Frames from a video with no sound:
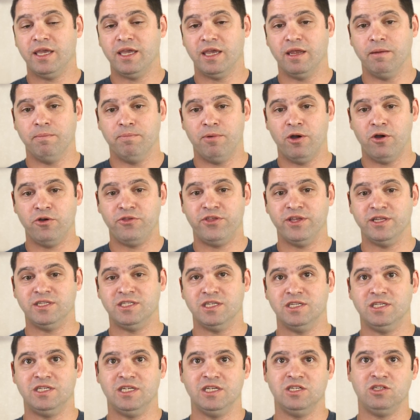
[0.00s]
In both
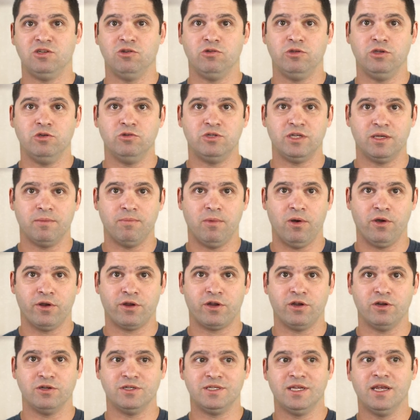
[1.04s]
instances, you're using
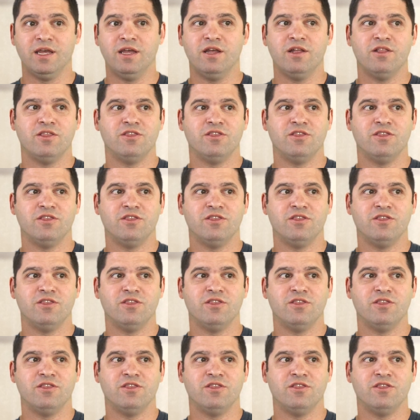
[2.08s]
markers.